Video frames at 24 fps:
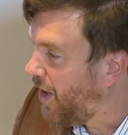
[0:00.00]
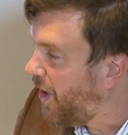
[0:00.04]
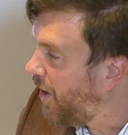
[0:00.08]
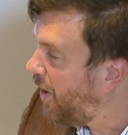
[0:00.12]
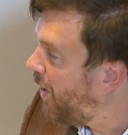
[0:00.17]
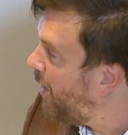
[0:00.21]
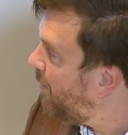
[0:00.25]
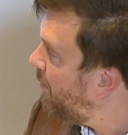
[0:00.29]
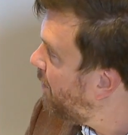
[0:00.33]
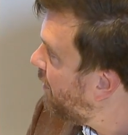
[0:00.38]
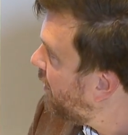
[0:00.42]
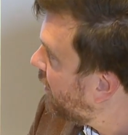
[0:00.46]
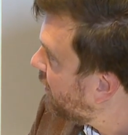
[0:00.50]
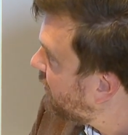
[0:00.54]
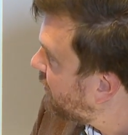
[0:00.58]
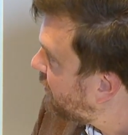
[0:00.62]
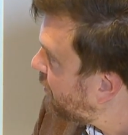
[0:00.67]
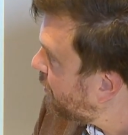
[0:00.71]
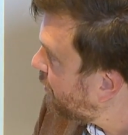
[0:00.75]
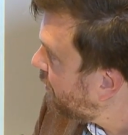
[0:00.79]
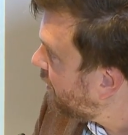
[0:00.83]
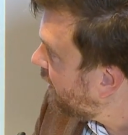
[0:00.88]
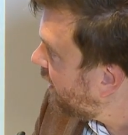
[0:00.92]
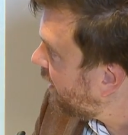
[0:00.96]
The
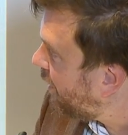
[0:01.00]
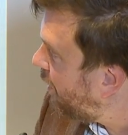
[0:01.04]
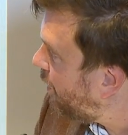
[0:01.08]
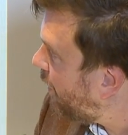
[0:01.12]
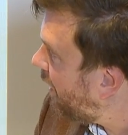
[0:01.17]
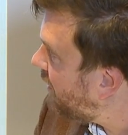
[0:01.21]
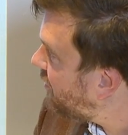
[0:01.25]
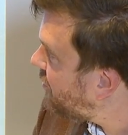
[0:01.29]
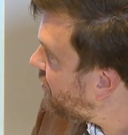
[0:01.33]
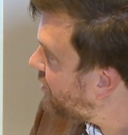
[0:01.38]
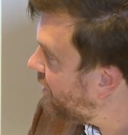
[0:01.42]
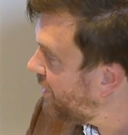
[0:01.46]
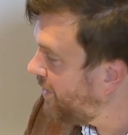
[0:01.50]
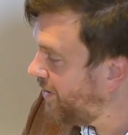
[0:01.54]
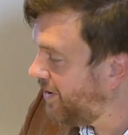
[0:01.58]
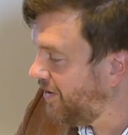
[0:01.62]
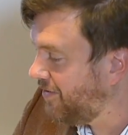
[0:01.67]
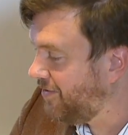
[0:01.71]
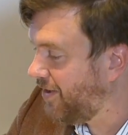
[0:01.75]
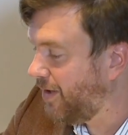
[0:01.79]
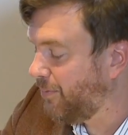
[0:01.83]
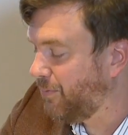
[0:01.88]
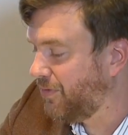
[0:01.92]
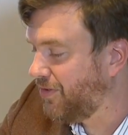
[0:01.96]
student in question,
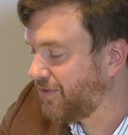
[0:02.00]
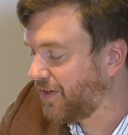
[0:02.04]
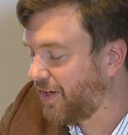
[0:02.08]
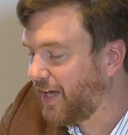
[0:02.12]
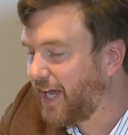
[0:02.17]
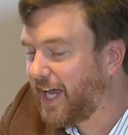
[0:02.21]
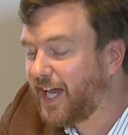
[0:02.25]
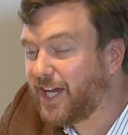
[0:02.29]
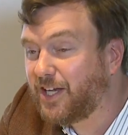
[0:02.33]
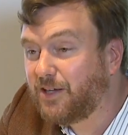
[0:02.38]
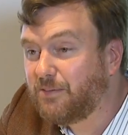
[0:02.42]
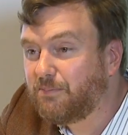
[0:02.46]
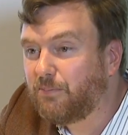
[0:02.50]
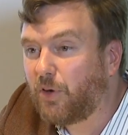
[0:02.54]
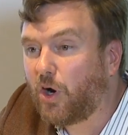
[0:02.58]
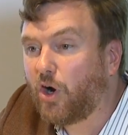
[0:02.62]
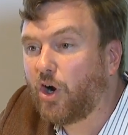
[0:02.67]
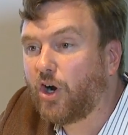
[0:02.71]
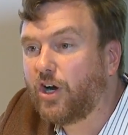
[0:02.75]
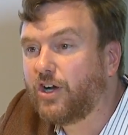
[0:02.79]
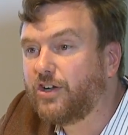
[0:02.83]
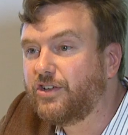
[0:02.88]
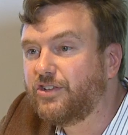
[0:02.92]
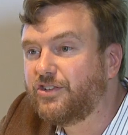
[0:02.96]
his name was Hayden
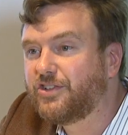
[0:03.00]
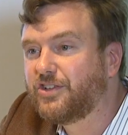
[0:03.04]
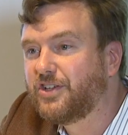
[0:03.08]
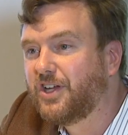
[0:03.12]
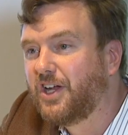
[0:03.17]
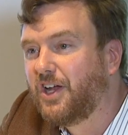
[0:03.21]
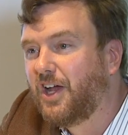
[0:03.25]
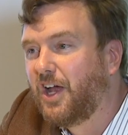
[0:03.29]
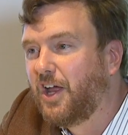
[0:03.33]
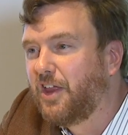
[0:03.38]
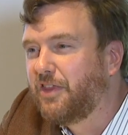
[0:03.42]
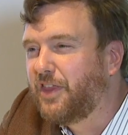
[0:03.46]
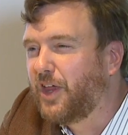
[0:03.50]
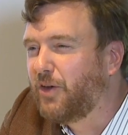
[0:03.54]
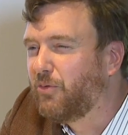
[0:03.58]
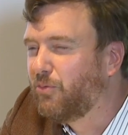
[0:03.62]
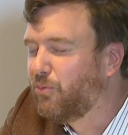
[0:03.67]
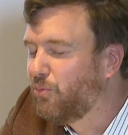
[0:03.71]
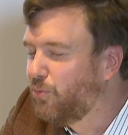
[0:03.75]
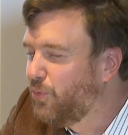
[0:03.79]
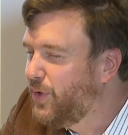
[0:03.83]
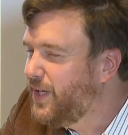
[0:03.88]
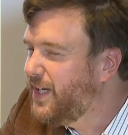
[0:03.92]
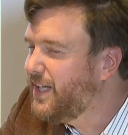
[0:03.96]
Barnes. They
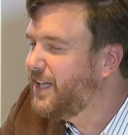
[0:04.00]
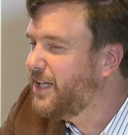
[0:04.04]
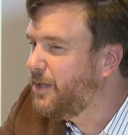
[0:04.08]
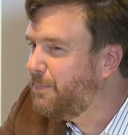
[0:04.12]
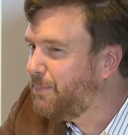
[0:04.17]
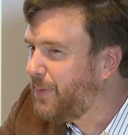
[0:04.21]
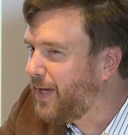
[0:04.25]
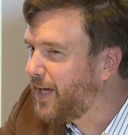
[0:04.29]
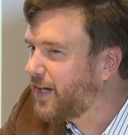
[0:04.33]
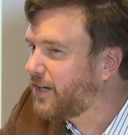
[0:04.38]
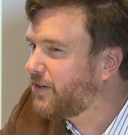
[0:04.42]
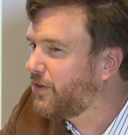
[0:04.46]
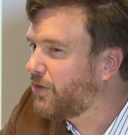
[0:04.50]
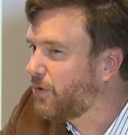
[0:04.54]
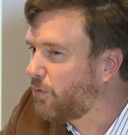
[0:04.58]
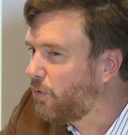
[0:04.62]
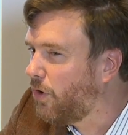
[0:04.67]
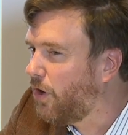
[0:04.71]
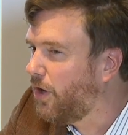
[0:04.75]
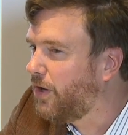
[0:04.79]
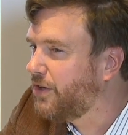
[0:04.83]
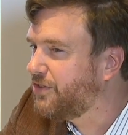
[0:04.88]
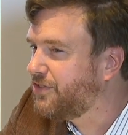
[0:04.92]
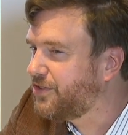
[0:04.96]
really picked the
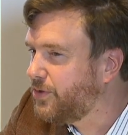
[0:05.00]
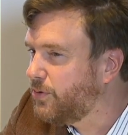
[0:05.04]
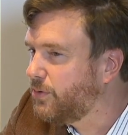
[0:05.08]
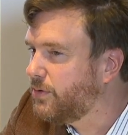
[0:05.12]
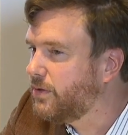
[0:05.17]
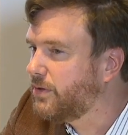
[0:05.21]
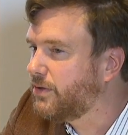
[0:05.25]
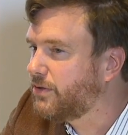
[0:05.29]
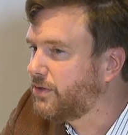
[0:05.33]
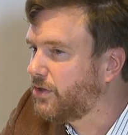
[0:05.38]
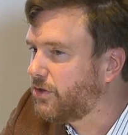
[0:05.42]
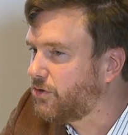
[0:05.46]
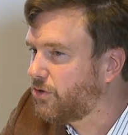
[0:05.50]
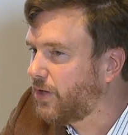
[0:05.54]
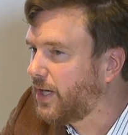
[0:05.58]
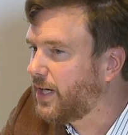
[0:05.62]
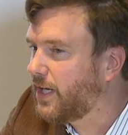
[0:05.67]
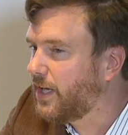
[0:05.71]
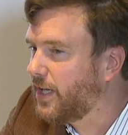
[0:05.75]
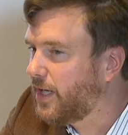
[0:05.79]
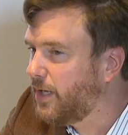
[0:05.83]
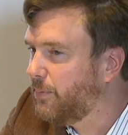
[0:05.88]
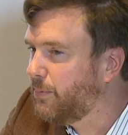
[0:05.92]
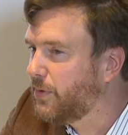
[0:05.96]
wrong student to try
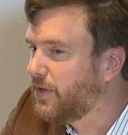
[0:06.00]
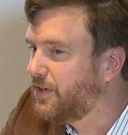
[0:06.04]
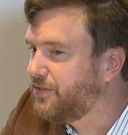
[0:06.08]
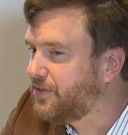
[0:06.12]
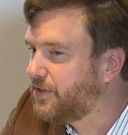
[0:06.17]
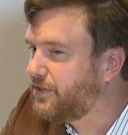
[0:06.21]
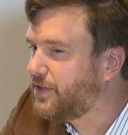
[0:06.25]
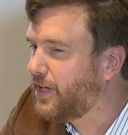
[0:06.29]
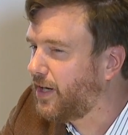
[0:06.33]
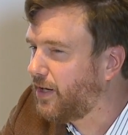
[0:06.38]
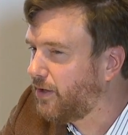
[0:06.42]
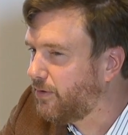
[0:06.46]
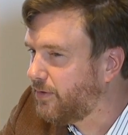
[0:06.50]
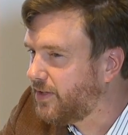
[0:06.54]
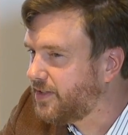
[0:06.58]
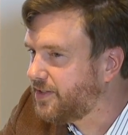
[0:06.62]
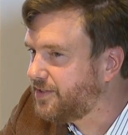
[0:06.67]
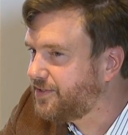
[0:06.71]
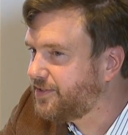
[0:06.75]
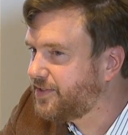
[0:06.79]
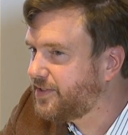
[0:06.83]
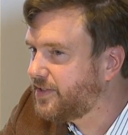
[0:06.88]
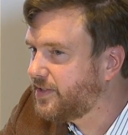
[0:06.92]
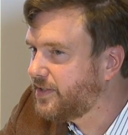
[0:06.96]
to label as a
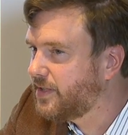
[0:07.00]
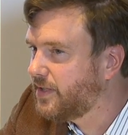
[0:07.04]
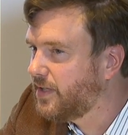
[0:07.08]
terrorist.